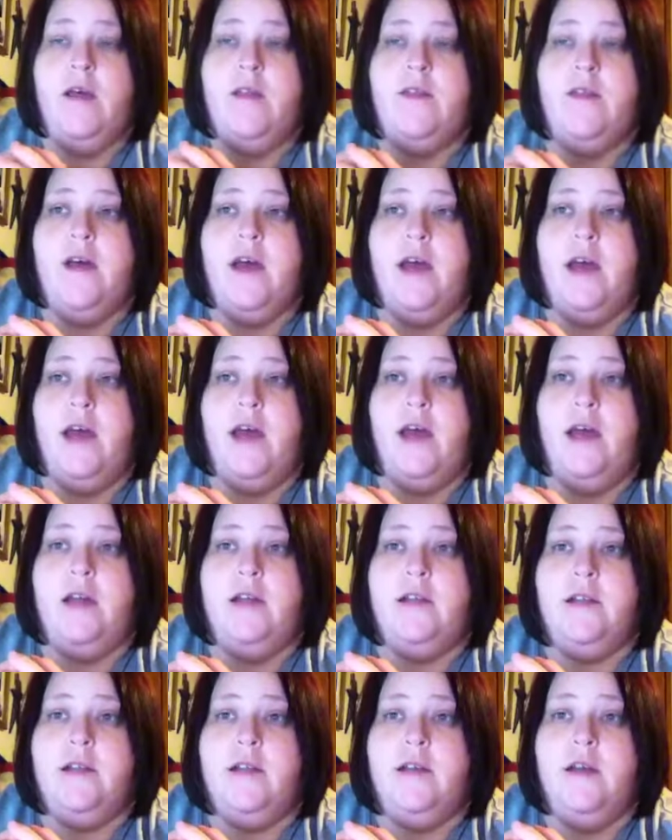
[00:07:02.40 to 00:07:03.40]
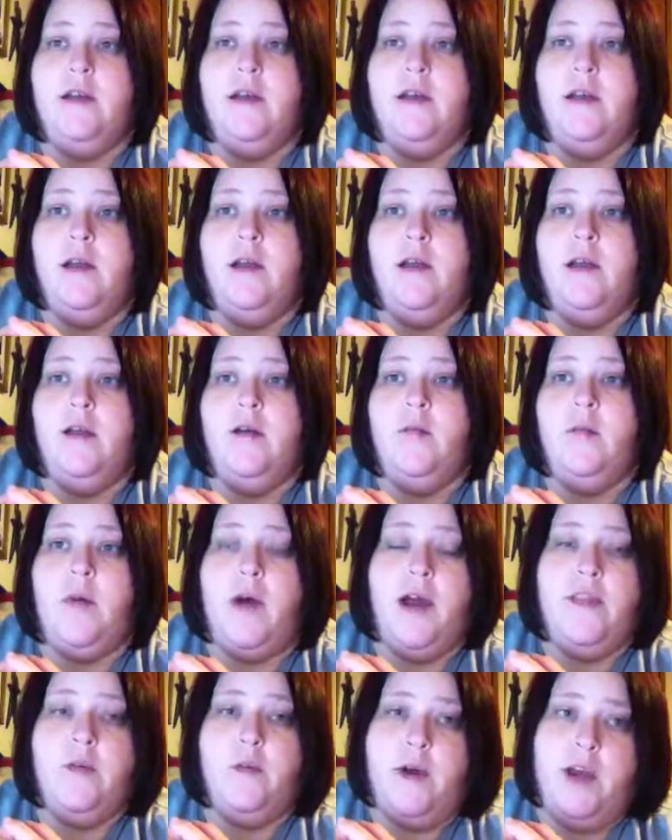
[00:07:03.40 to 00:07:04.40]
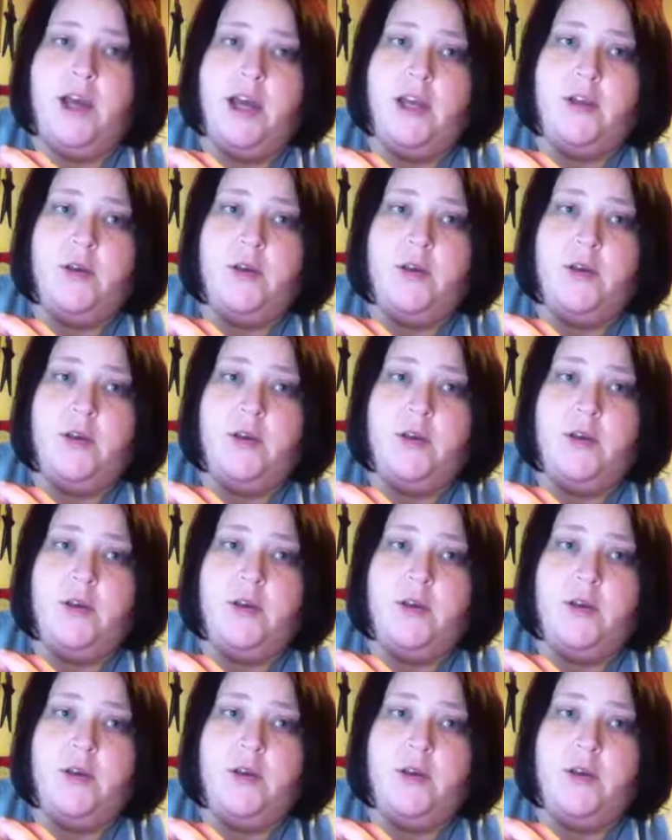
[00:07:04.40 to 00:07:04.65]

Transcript: that, by the way,